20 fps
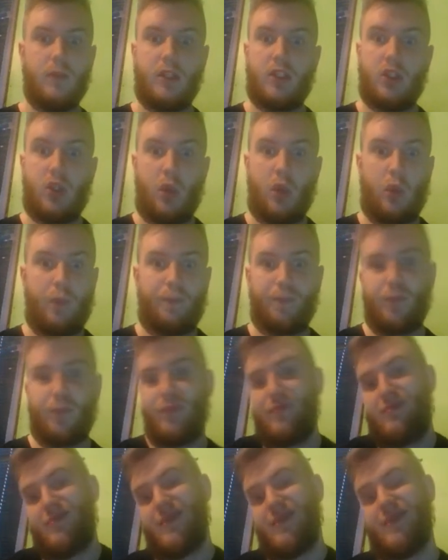so
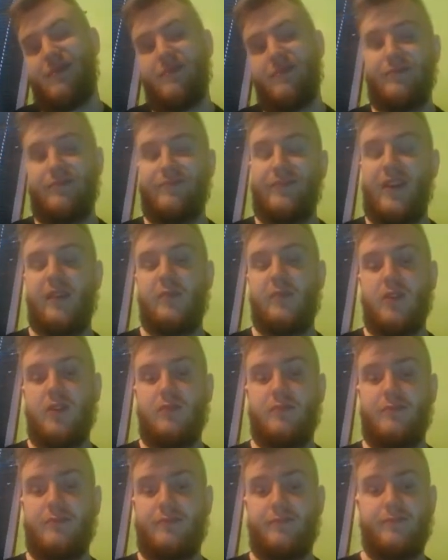type
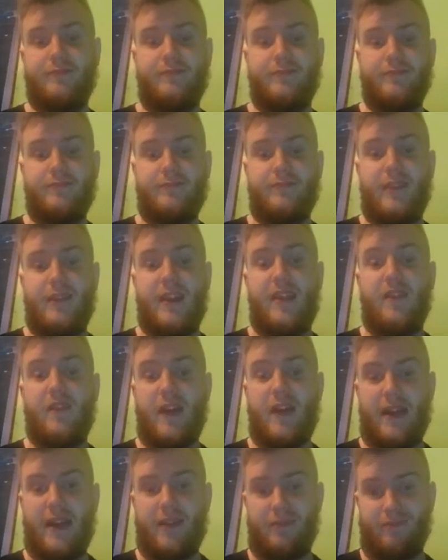null in the
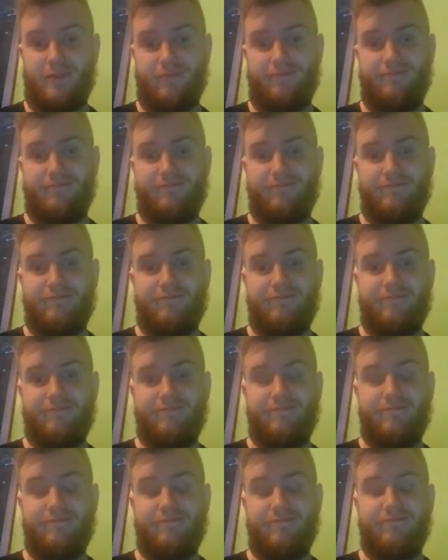van.
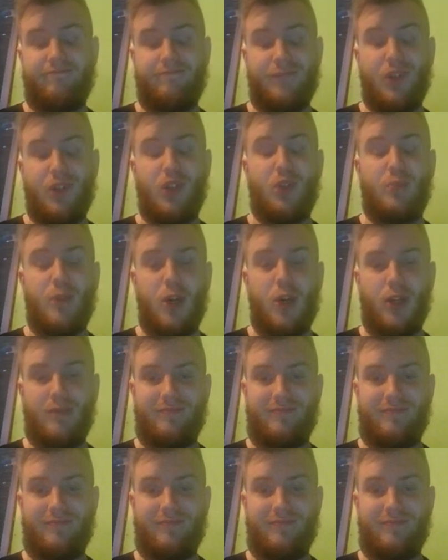Good Mon.